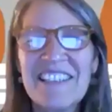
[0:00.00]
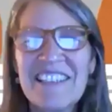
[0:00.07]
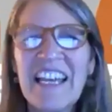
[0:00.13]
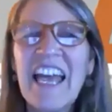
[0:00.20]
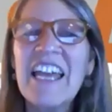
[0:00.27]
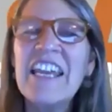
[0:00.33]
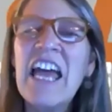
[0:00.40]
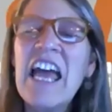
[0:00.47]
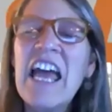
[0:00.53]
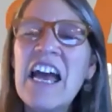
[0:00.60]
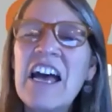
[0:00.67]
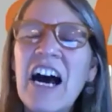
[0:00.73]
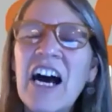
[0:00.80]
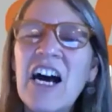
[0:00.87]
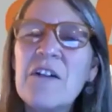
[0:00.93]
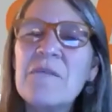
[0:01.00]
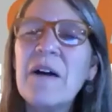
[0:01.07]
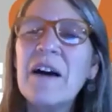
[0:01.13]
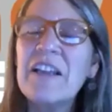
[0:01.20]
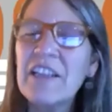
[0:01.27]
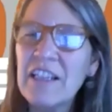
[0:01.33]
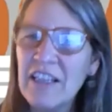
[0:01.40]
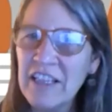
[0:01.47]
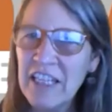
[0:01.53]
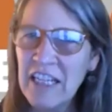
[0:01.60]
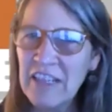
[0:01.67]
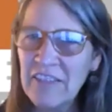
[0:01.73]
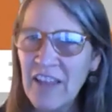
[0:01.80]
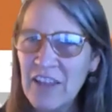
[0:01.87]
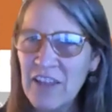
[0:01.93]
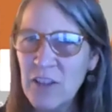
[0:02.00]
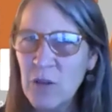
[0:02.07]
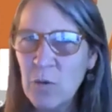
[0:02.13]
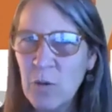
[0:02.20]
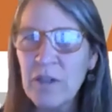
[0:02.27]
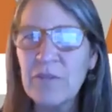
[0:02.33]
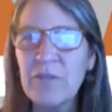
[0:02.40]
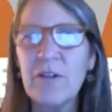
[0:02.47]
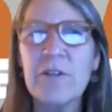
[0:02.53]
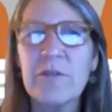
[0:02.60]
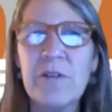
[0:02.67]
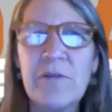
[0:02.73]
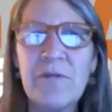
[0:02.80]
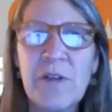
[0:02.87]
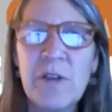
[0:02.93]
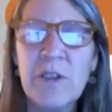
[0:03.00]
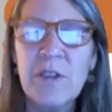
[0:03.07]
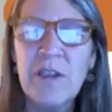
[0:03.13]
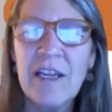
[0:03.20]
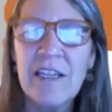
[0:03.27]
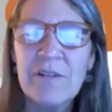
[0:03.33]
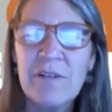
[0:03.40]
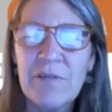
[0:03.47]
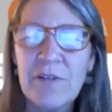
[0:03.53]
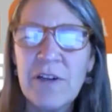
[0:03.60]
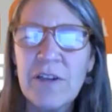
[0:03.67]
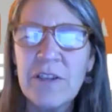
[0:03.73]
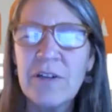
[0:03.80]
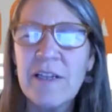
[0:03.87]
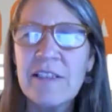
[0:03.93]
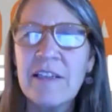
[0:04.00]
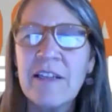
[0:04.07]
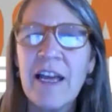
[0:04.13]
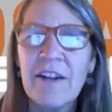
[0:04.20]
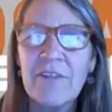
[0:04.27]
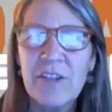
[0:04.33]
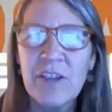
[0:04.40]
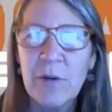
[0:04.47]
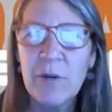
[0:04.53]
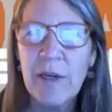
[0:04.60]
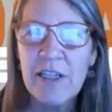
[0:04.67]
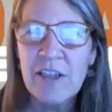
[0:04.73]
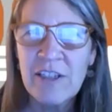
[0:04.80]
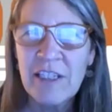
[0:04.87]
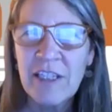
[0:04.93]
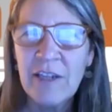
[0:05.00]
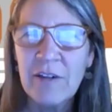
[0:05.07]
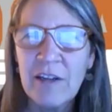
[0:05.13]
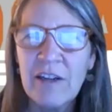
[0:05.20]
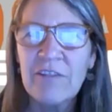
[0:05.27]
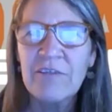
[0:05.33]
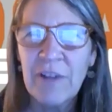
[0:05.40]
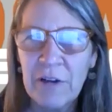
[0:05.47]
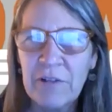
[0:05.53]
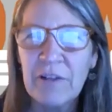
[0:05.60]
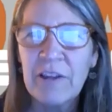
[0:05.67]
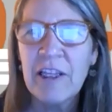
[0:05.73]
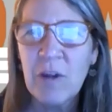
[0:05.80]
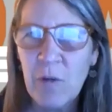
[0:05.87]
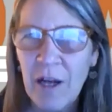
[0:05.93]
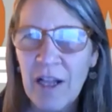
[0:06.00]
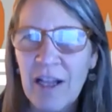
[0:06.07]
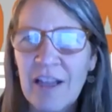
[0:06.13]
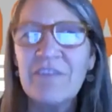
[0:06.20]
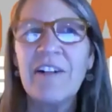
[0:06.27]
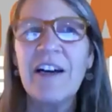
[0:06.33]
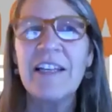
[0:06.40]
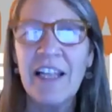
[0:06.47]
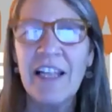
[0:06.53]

And the clinic that you work for is referred to as an FQHC, or a federally qualified health